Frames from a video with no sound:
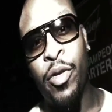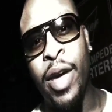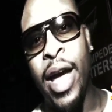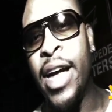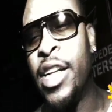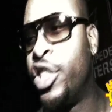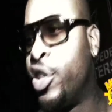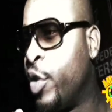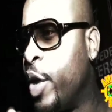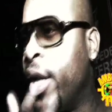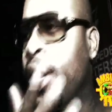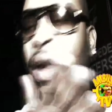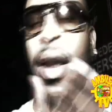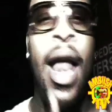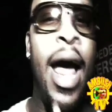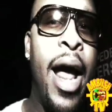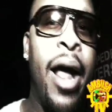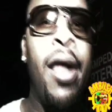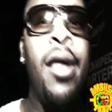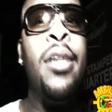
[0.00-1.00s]
You can't treat it
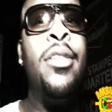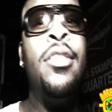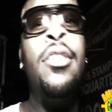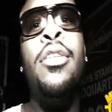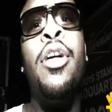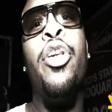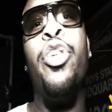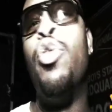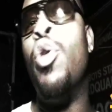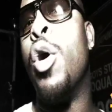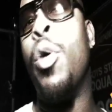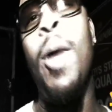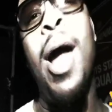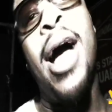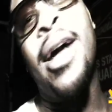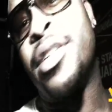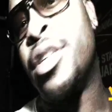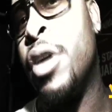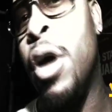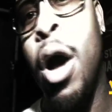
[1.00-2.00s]
like you a
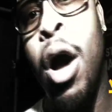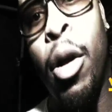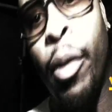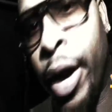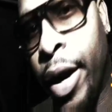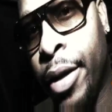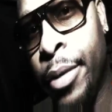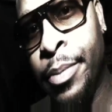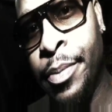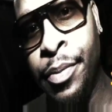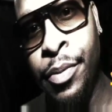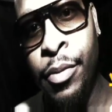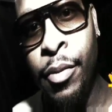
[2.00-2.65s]
rock star already.